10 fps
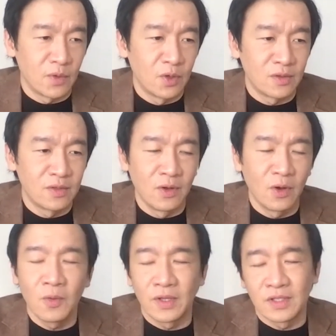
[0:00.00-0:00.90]
good to
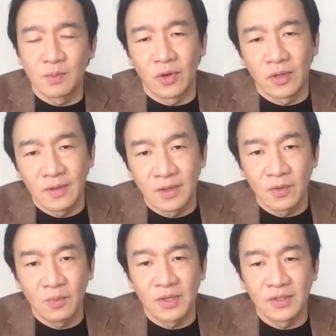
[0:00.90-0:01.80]
know at this point, you
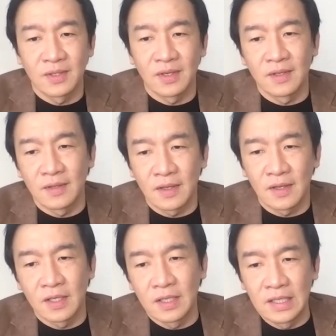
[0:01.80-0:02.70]
know, because they they
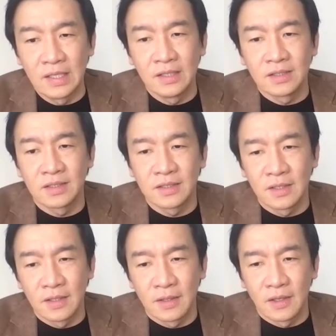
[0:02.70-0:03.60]
kind of ease
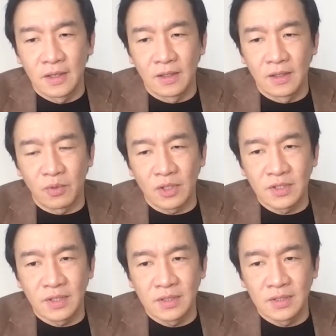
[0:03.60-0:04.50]
the
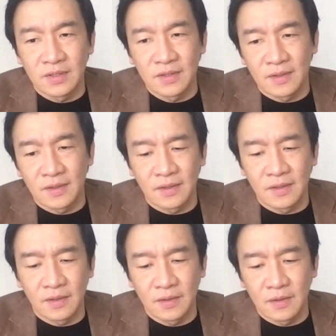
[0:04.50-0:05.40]
process
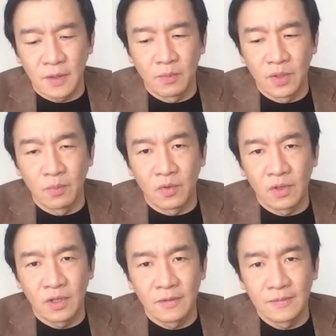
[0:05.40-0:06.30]
uh, a bit
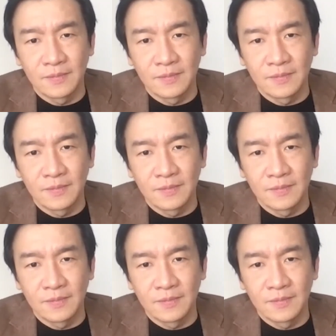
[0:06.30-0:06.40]
more.